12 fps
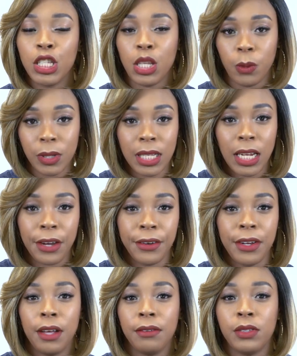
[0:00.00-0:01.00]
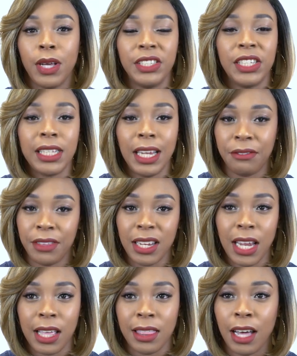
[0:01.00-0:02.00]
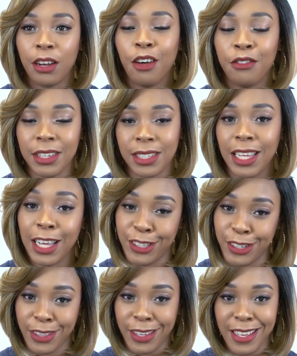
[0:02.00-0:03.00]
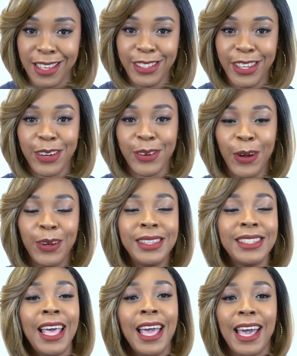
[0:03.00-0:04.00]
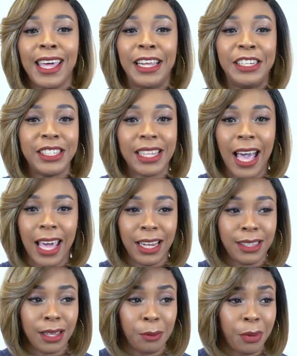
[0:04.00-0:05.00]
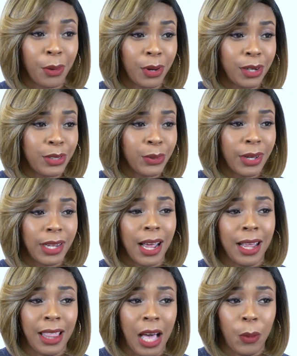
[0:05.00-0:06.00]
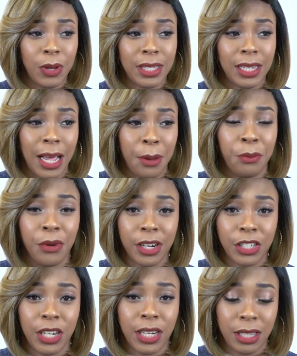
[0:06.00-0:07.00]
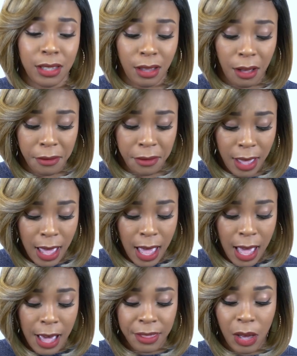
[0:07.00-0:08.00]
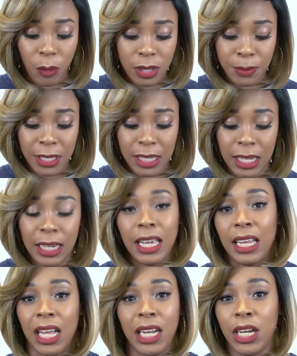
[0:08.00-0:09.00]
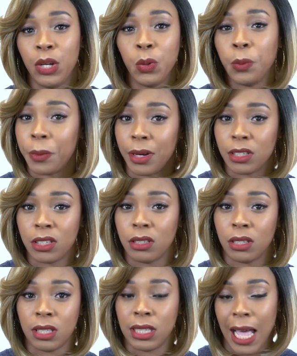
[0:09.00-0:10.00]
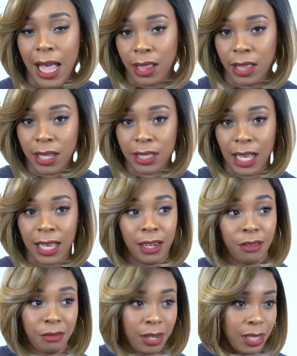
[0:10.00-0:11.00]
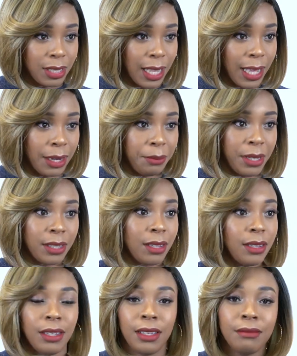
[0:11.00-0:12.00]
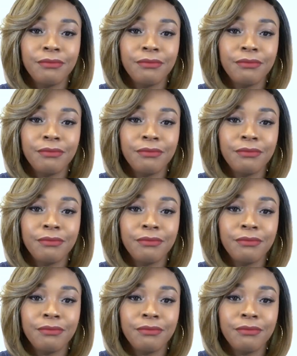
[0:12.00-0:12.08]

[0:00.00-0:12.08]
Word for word: So it was clear enough, so I just left it like that. Obviously I took the easier route and I just added some powder to it, and that was it. I brushed it and stuff, and that was basically it. I didn't do much to style this. I didn't really style it, basically.